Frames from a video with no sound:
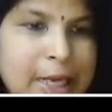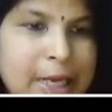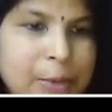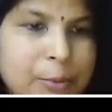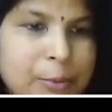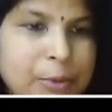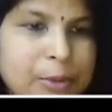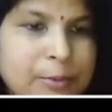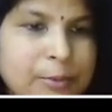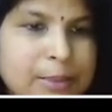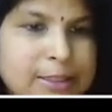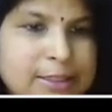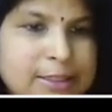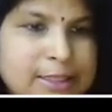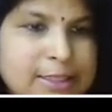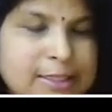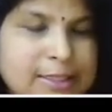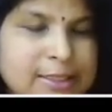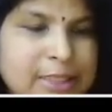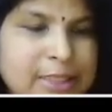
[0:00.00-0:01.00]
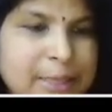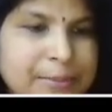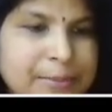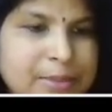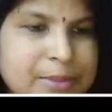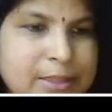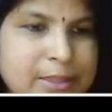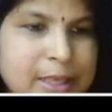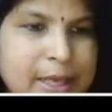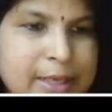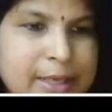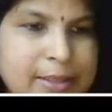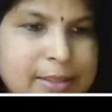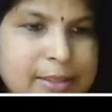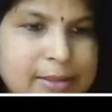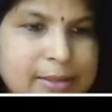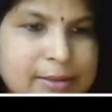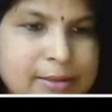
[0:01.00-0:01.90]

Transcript: we will just subtract